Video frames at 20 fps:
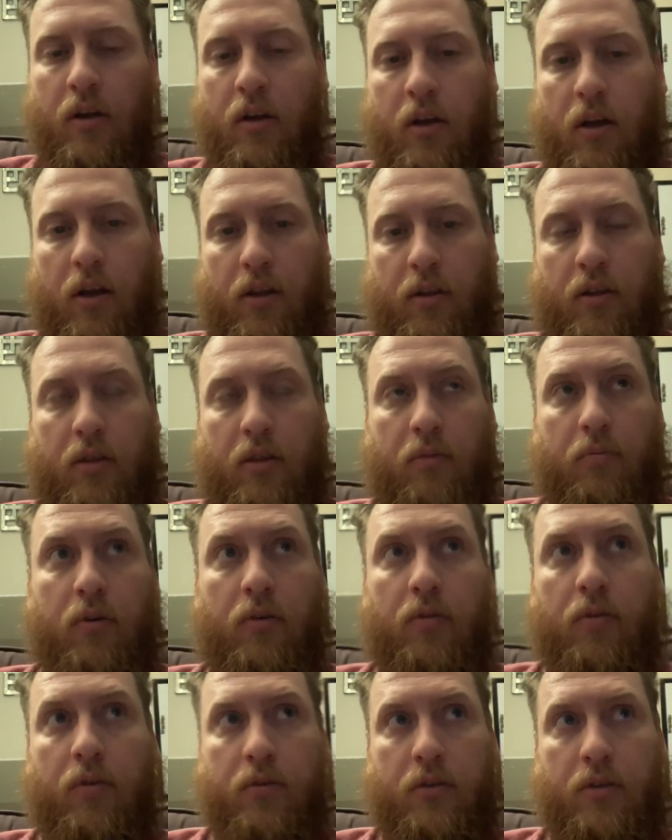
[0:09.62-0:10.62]
I thought the
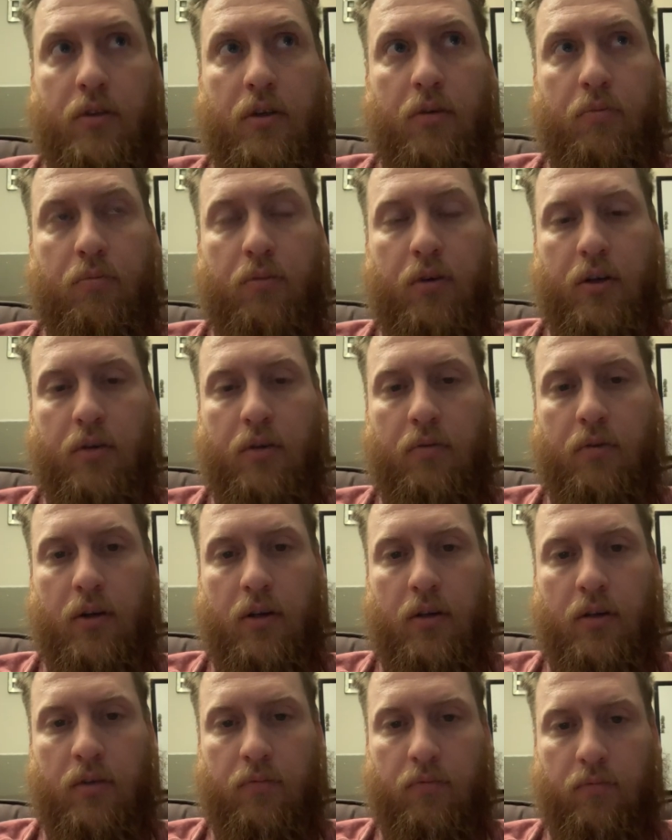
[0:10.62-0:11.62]
movie was done pretty
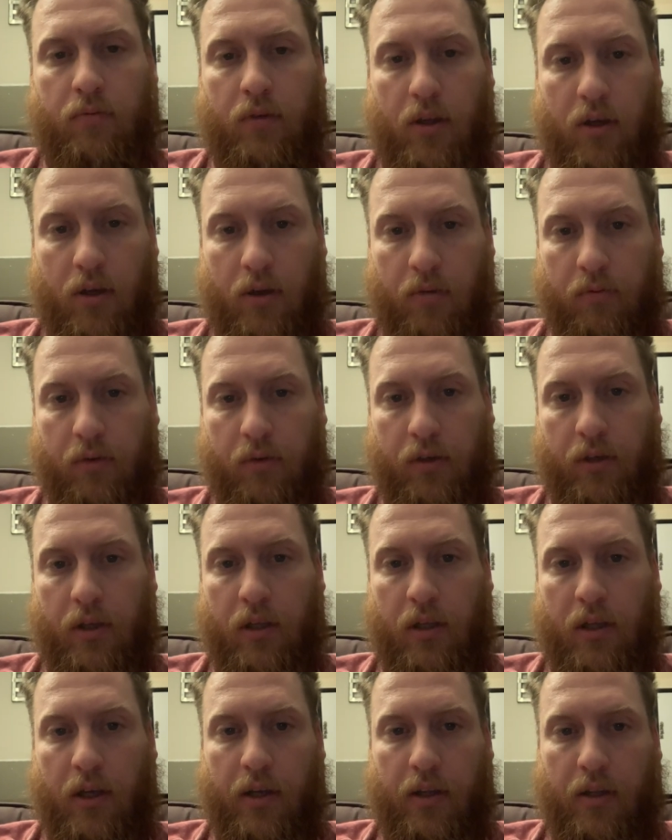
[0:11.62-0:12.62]
well. I'm really
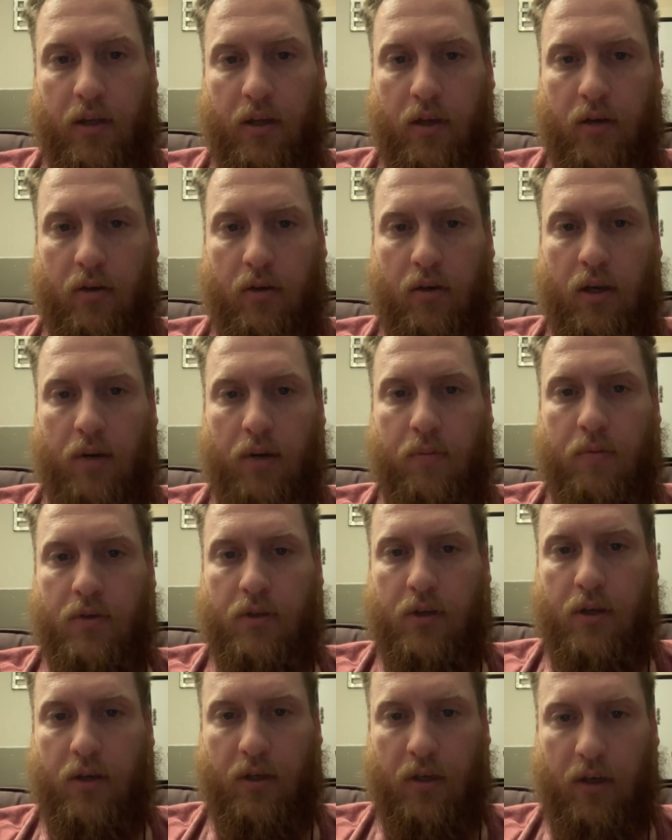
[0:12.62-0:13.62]
glad that
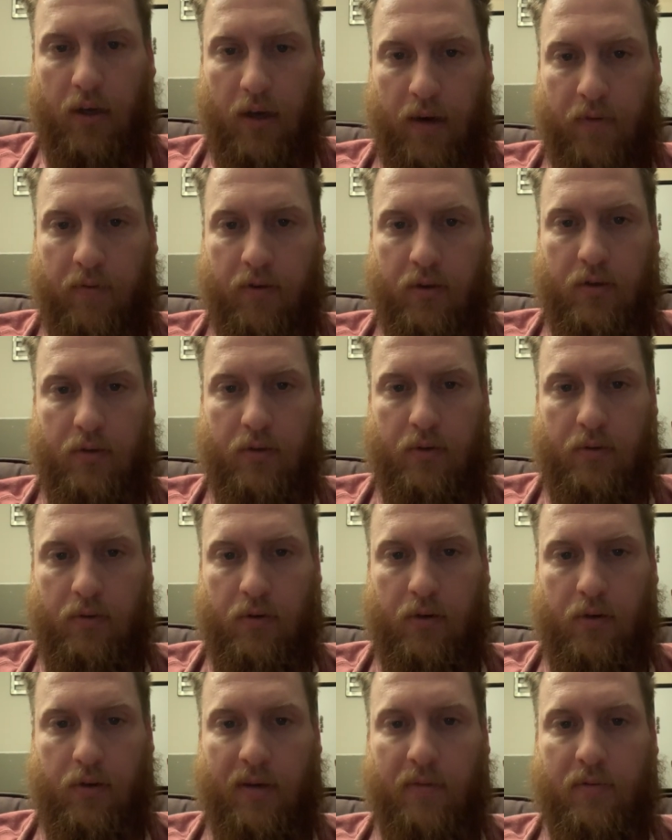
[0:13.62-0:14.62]
Amazon gave it to
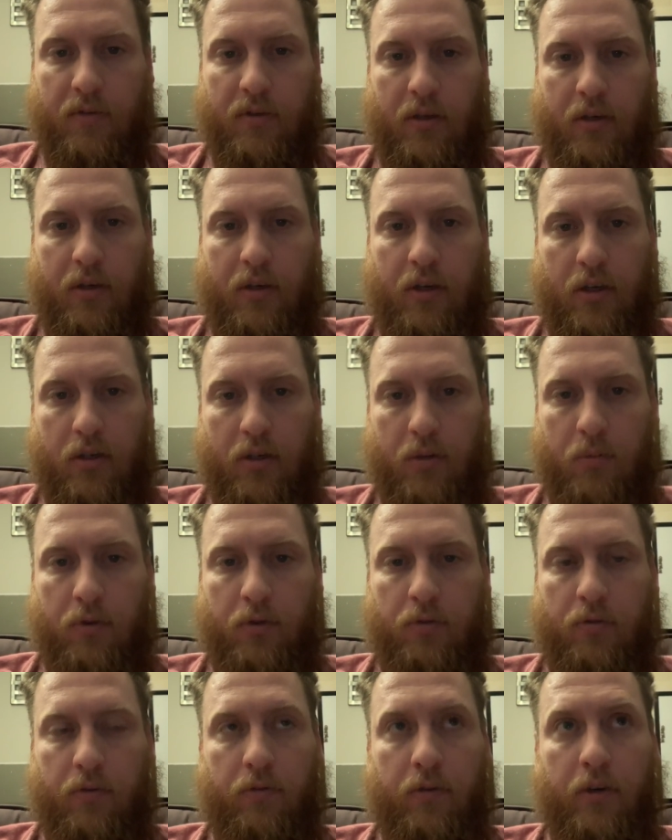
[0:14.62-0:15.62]
all the Amazon customers
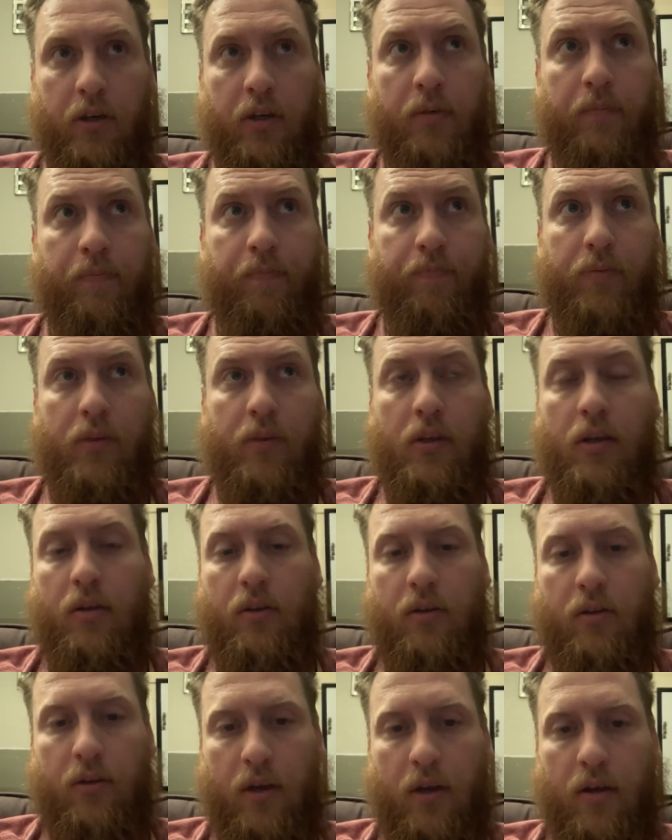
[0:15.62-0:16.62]
for free. I
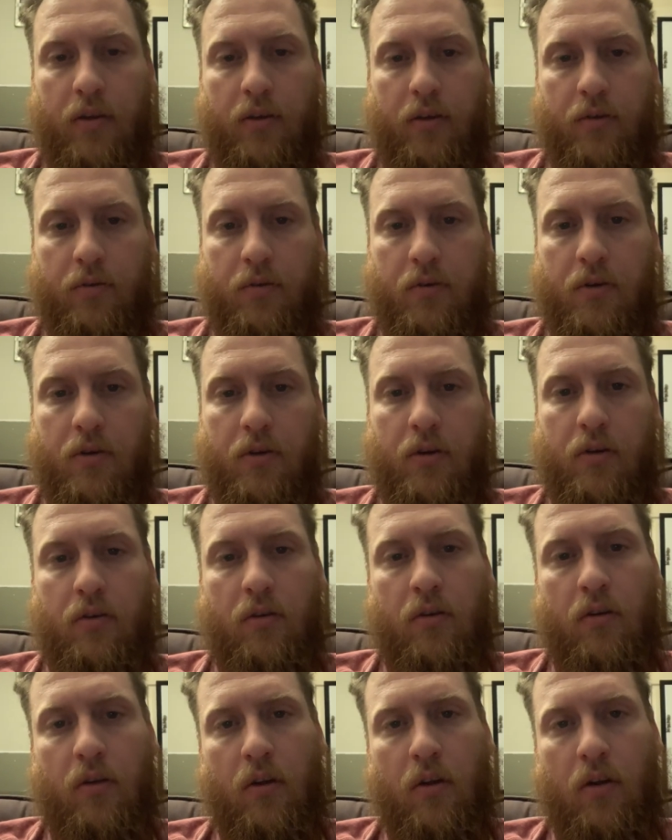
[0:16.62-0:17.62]
think the acting was good.
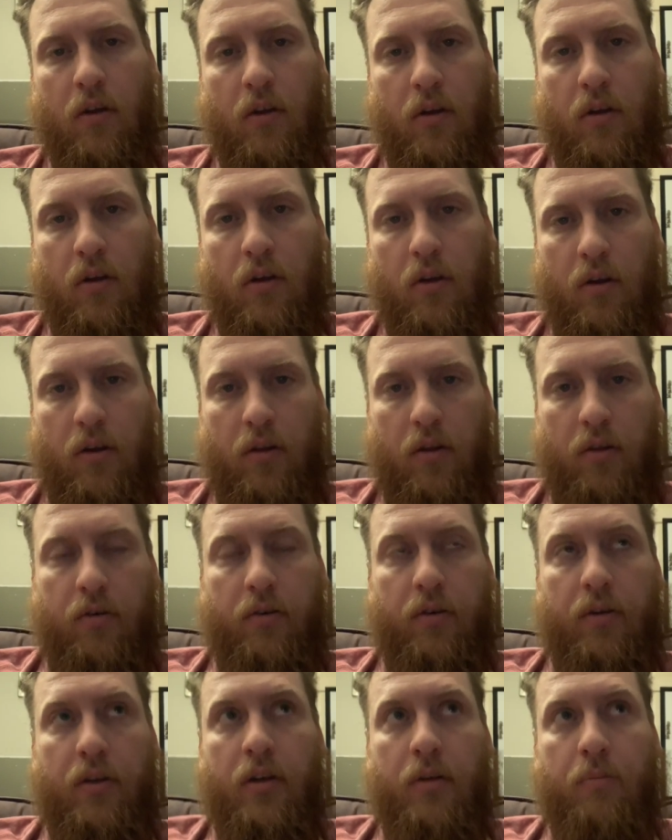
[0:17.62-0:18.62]
The
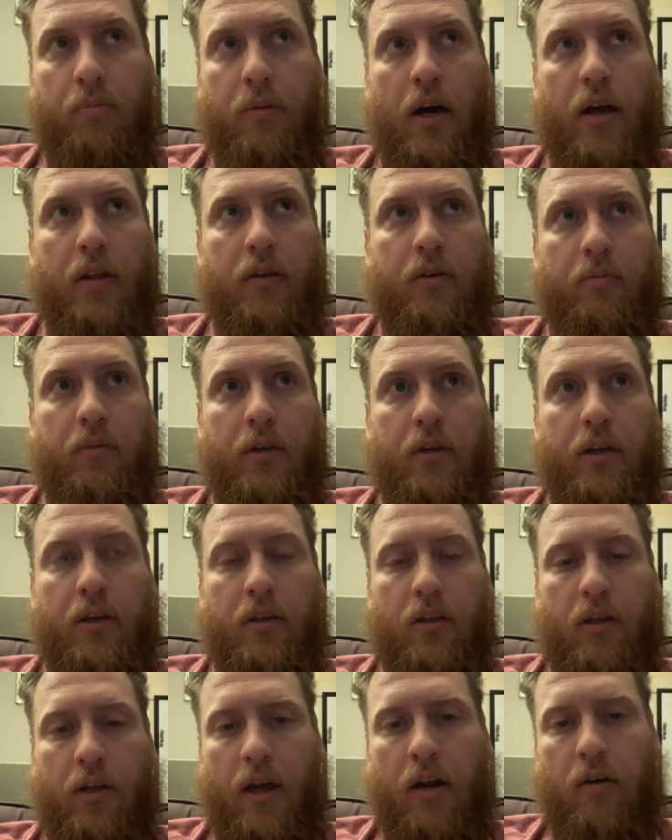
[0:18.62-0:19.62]
only thing that bothered me,
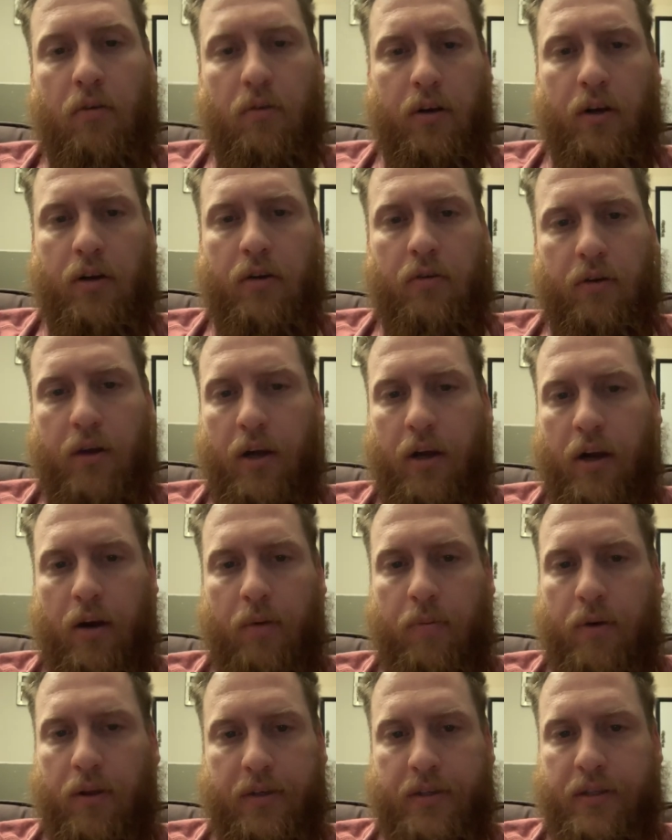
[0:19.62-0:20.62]
like, I don't care
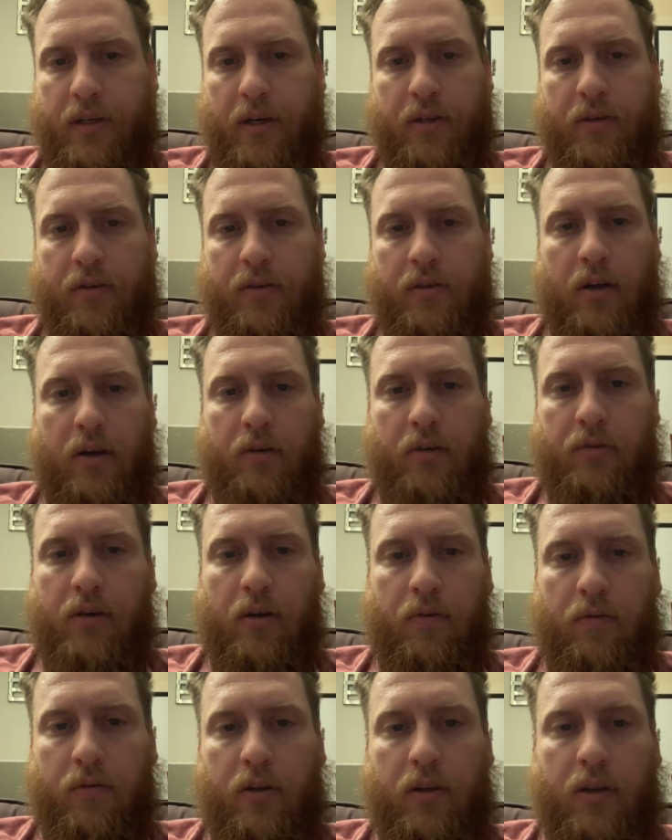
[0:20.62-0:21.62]
about the science of time
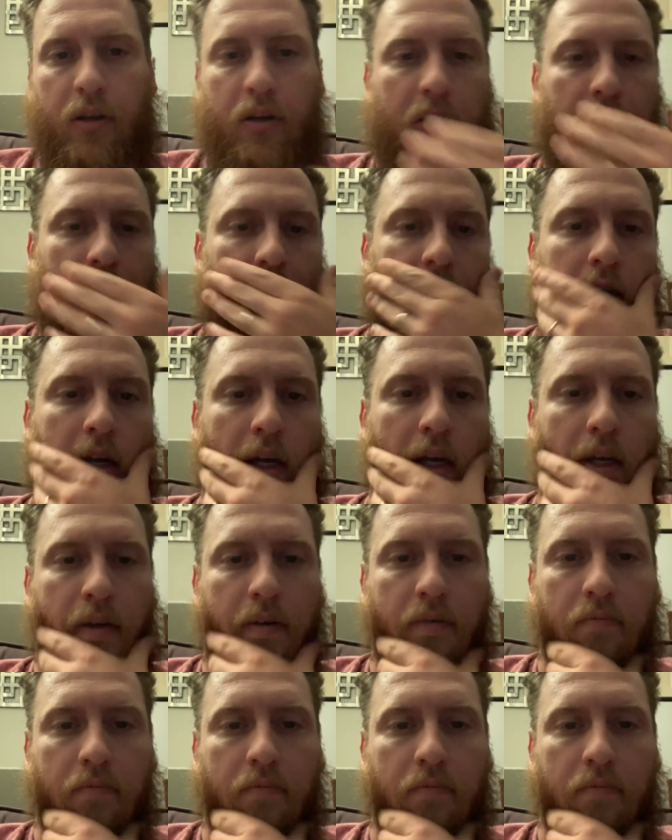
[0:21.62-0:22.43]
travel or anything like that,